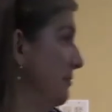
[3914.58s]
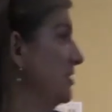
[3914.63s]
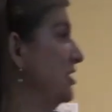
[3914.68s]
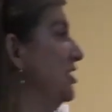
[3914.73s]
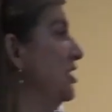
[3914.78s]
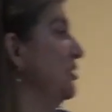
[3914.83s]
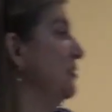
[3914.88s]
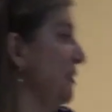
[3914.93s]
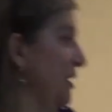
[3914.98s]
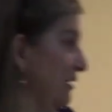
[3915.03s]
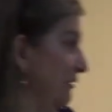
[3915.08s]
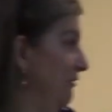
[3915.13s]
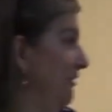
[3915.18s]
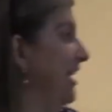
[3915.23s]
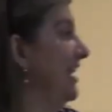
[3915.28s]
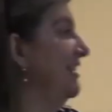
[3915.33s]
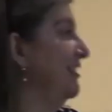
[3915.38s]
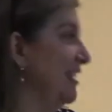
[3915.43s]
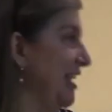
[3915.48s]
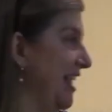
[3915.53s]
how much do you want to
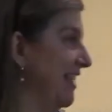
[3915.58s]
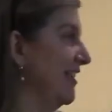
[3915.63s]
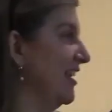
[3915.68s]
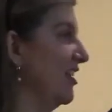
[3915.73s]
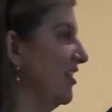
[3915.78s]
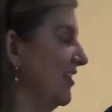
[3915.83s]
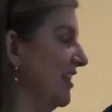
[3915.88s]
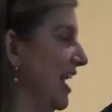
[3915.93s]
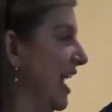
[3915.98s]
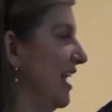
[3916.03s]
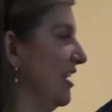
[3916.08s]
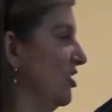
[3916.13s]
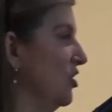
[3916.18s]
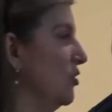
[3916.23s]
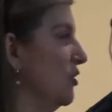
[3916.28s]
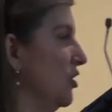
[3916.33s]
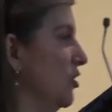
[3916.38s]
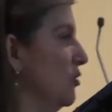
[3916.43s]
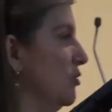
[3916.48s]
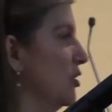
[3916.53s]
feed, and, there, and
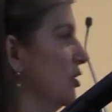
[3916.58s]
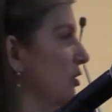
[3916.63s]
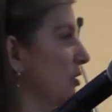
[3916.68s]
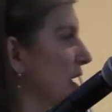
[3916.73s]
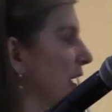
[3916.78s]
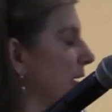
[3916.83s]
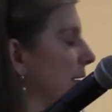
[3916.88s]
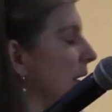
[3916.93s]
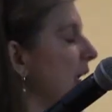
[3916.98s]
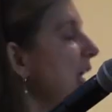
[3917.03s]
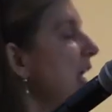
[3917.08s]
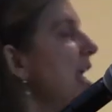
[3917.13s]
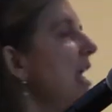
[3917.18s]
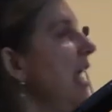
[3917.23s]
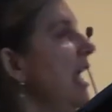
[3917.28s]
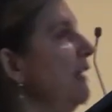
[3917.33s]
you, you certainly can.